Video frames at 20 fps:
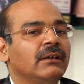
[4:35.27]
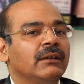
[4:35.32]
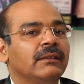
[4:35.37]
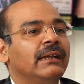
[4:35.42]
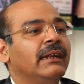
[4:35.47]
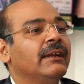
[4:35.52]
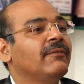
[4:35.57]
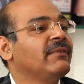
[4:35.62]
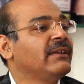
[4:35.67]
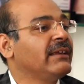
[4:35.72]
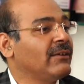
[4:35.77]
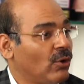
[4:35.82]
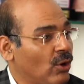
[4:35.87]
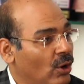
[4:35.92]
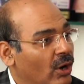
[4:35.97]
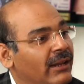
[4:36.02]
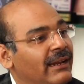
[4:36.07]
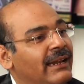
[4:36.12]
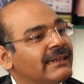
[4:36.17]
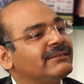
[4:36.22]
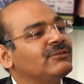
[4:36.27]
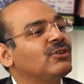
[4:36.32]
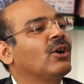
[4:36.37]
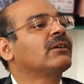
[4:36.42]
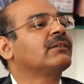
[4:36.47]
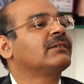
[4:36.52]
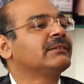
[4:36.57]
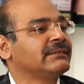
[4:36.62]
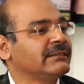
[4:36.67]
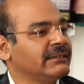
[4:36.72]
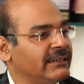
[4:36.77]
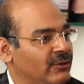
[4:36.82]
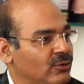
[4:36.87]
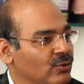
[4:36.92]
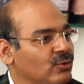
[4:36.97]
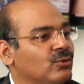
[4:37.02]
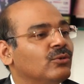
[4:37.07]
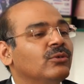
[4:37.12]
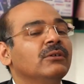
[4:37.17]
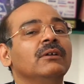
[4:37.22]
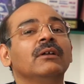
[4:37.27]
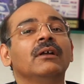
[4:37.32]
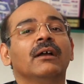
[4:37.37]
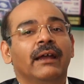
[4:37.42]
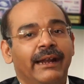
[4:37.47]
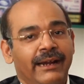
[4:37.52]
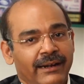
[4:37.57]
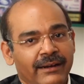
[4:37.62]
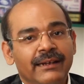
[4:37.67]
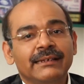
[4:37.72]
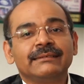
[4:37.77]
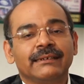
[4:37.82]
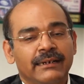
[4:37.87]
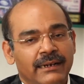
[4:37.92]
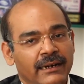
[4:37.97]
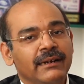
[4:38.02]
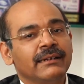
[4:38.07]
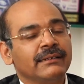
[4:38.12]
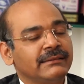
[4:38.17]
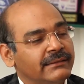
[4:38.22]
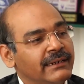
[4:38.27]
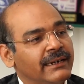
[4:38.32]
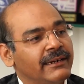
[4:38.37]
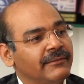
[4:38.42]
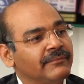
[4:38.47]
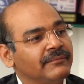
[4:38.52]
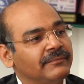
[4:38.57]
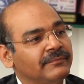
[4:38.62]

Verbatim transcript: that we all as doctors need to address and understand.